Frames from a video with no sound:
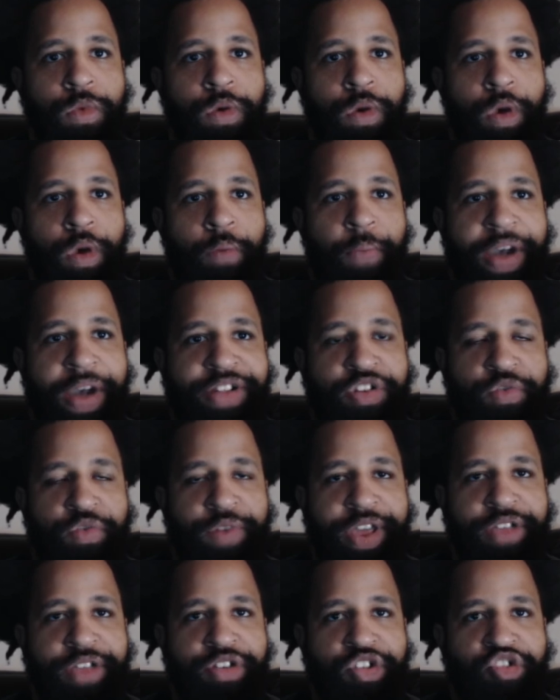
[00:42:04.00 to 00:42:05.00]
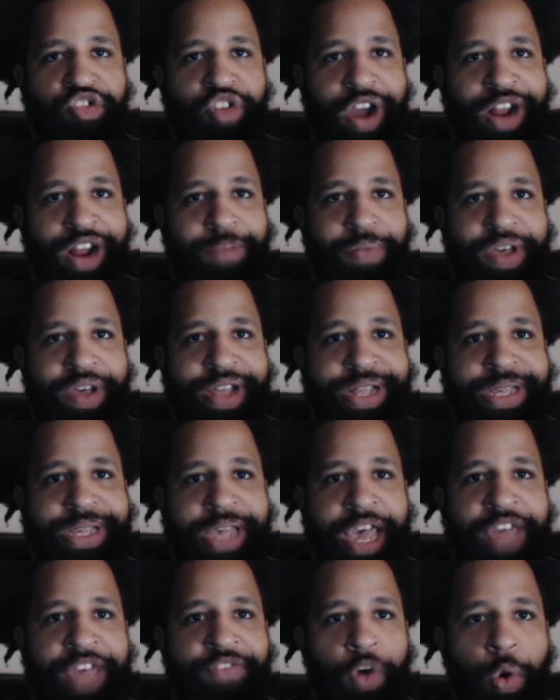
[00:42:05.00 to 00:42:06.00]
Becharine just trying to play it
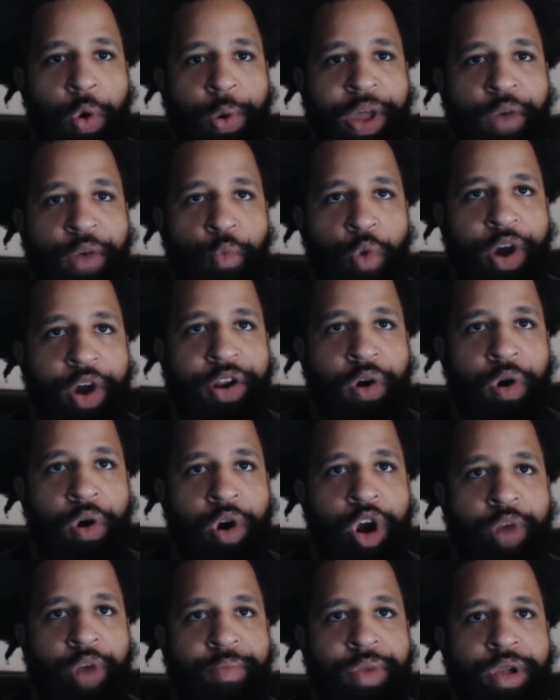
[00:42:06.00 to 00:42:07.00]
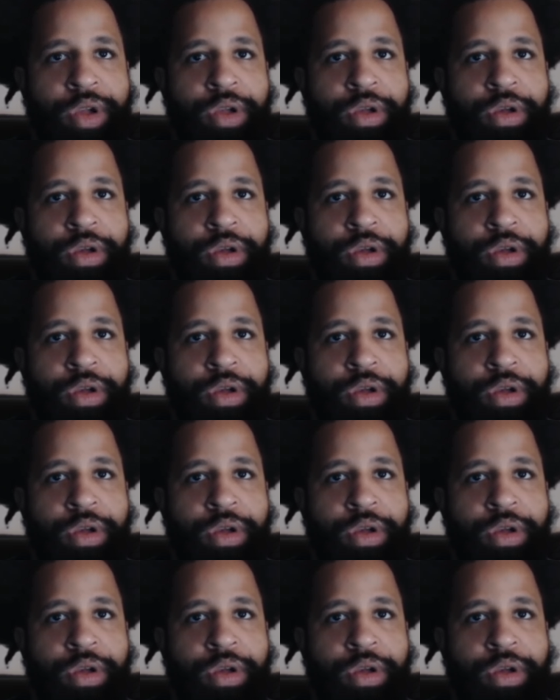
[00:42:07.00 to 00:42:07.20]
safe, holding one arm,